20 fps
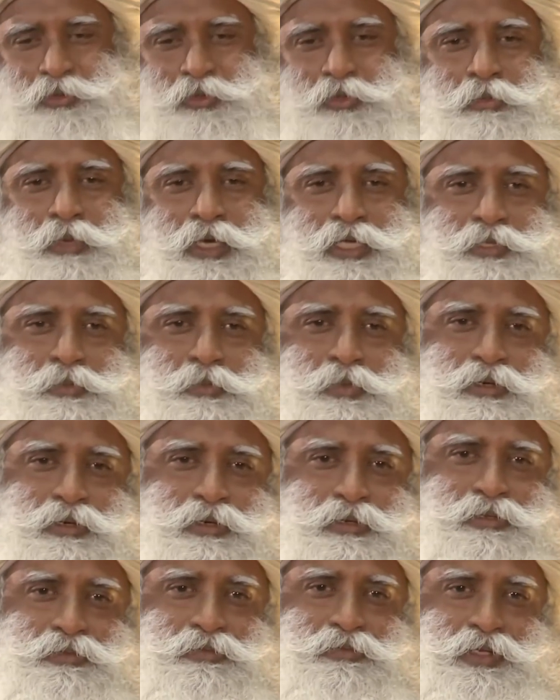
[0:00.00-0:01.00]
too much
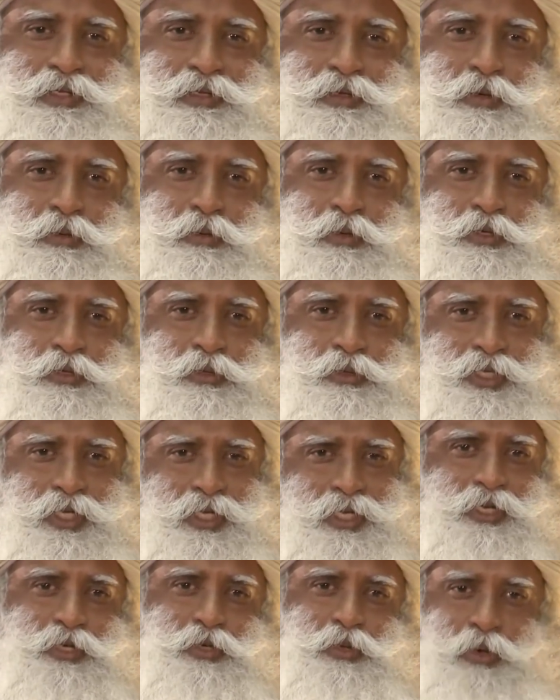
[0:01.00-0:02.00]
because we don't want to
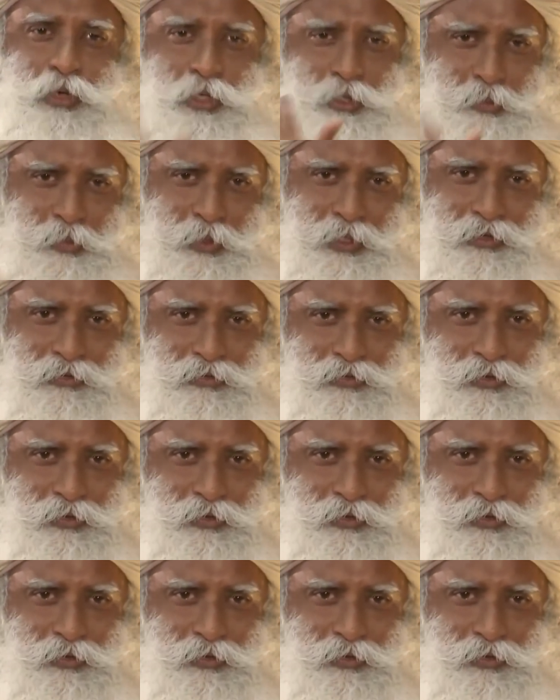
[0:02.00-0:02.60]
turn into a hospital